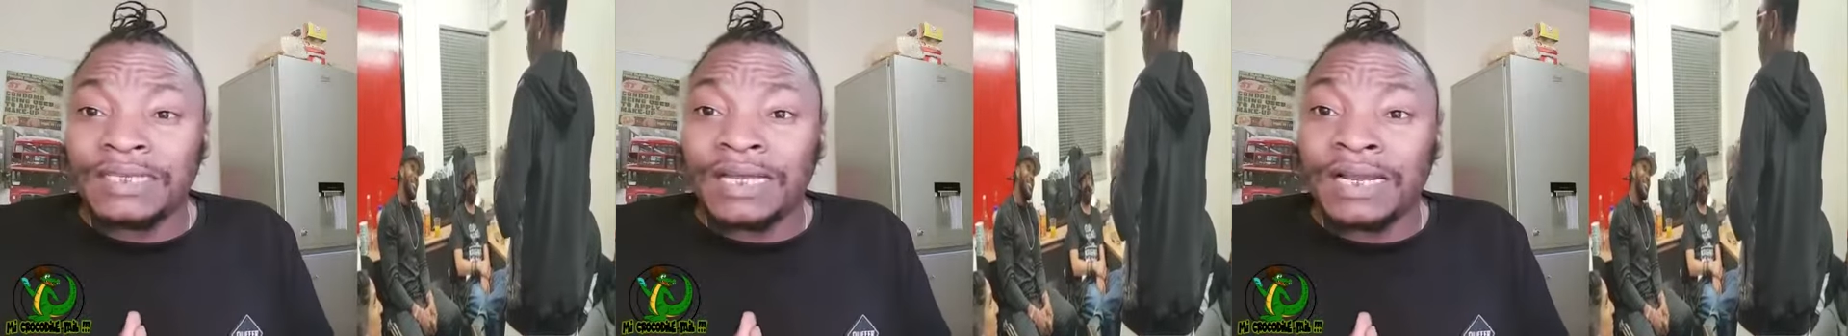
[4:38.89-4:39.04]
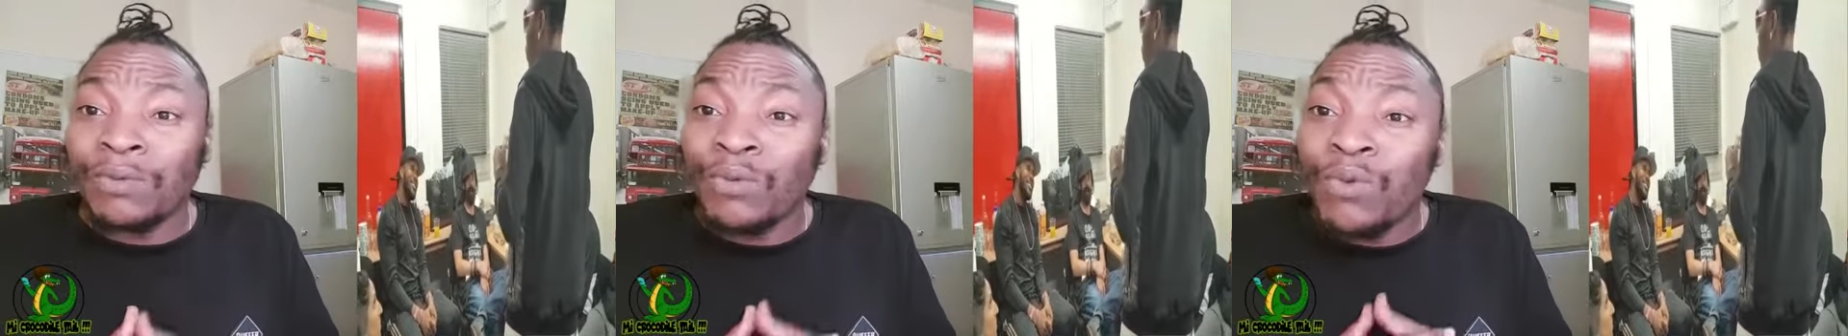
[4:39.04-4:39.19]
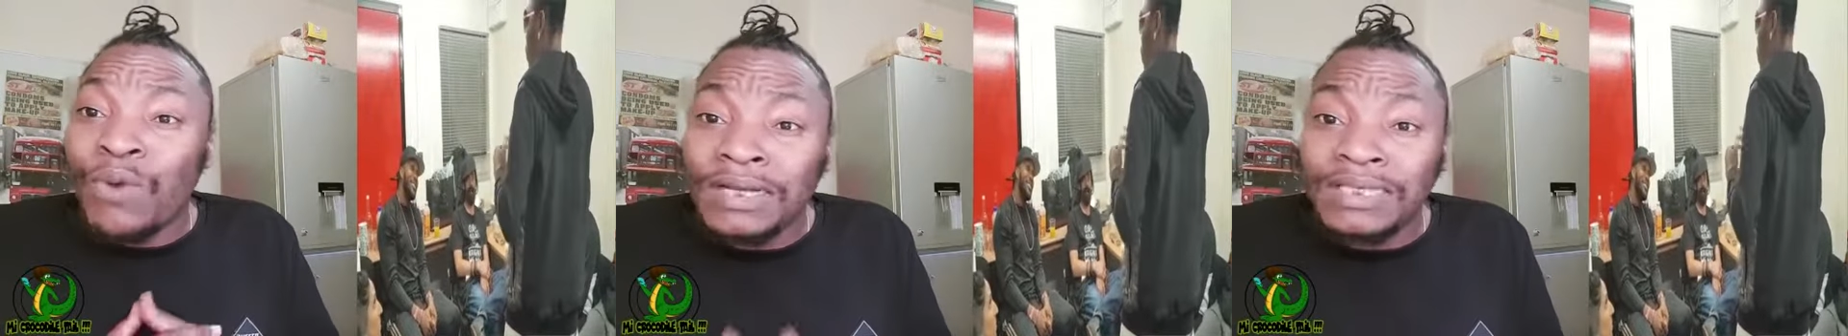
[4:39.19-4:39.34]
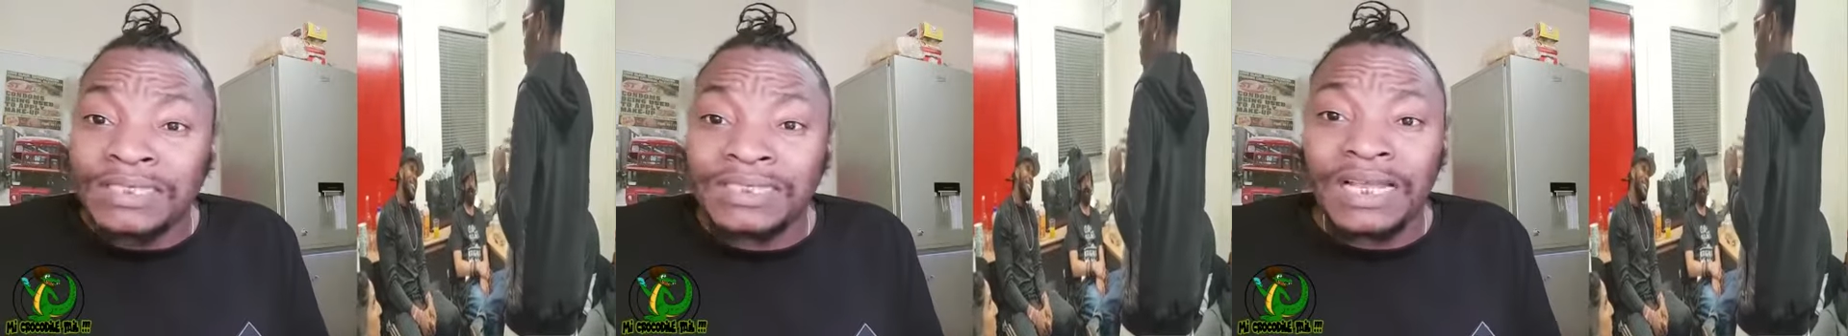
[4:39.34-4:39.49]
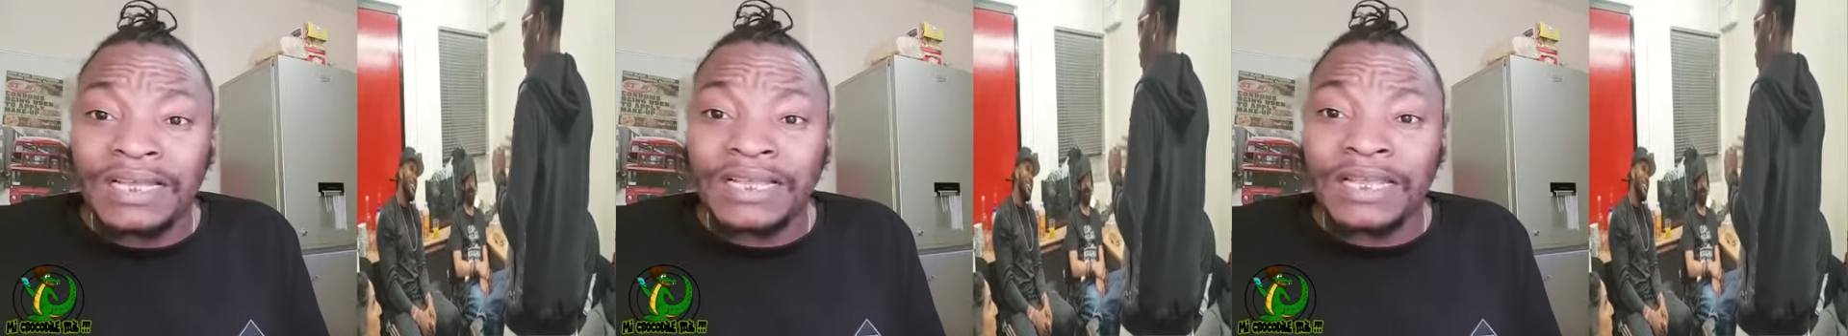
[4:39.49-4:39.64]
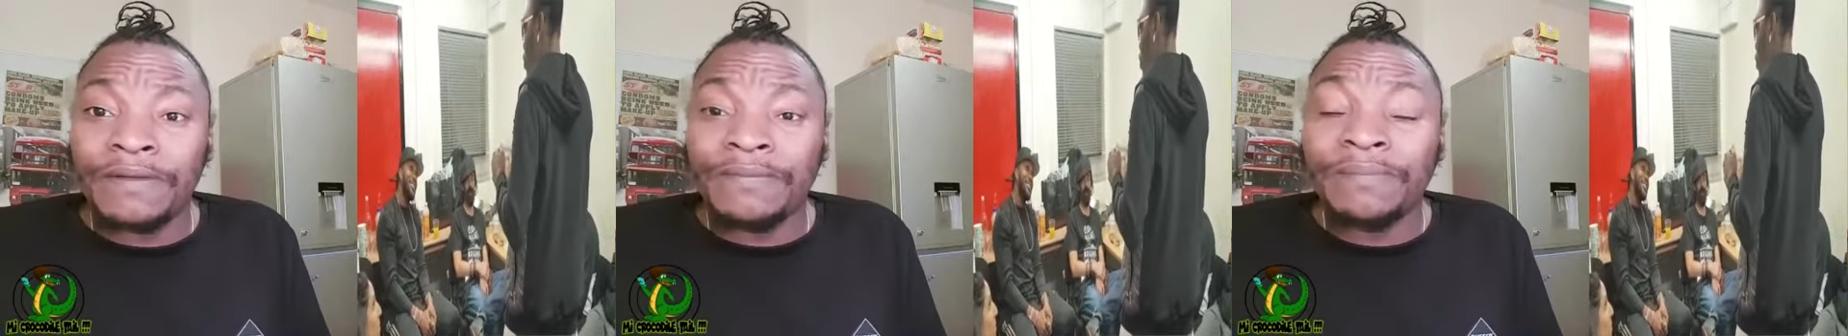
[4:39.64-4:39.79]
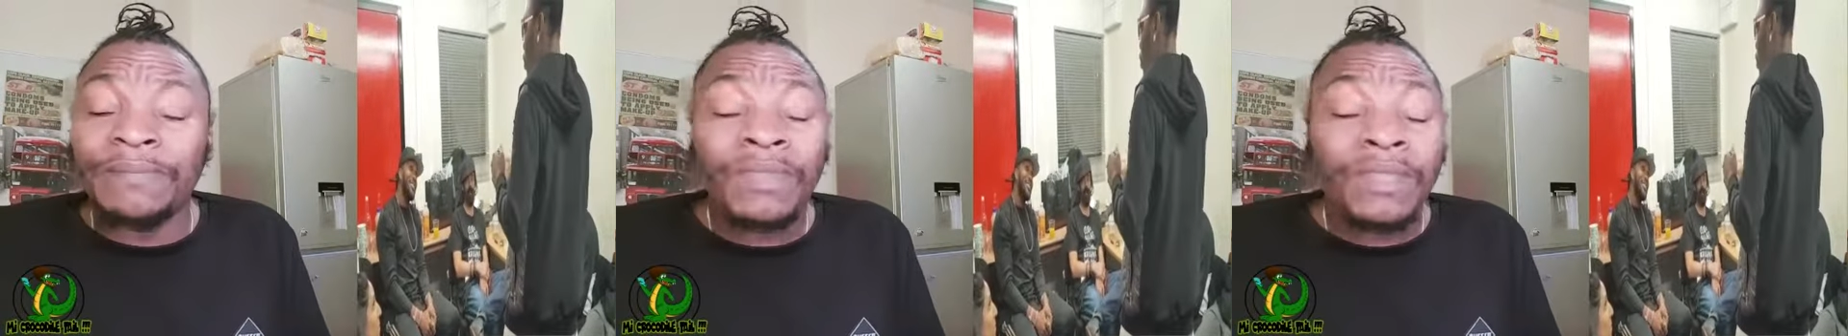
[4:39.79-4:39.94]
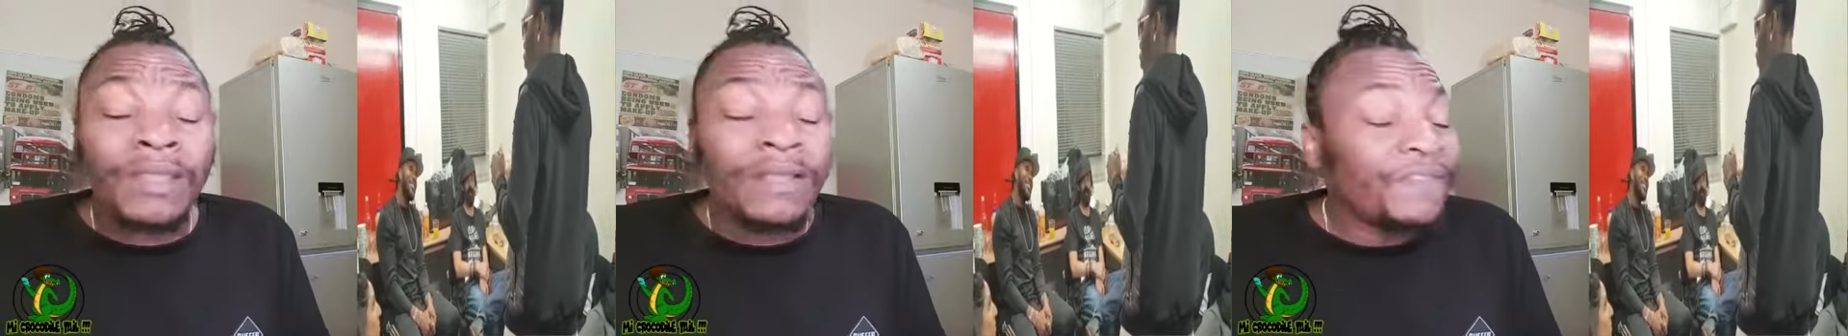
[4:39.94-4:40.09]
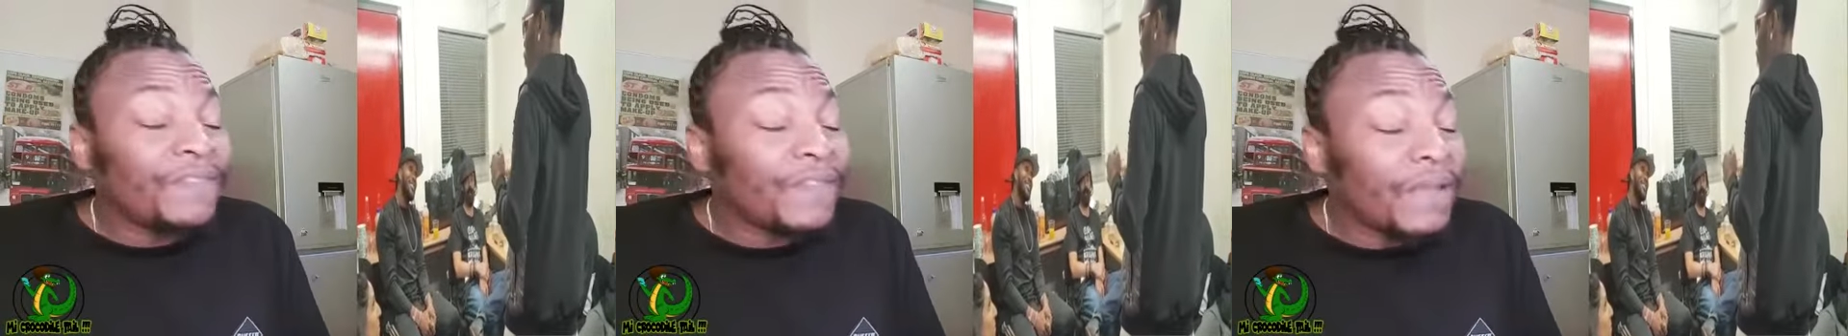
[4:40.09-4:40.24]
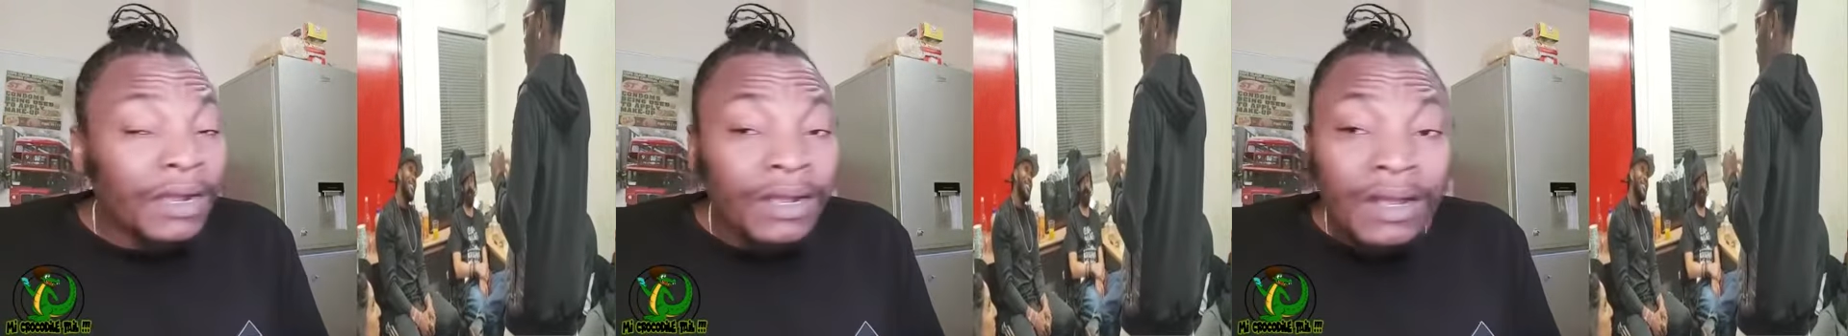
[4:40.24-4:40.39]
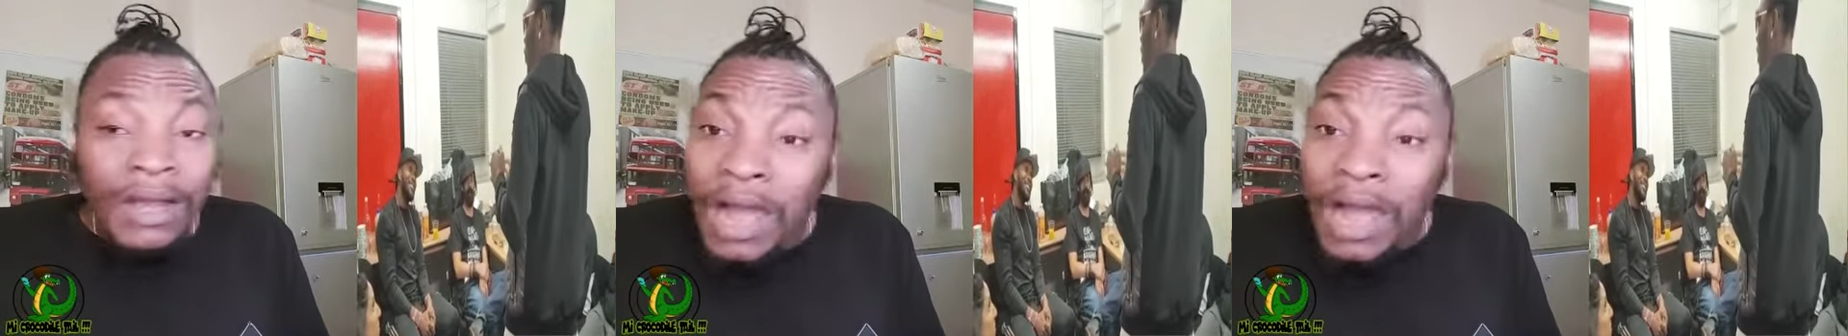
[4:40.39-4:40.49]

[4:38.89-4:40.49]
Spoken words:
And once again, thank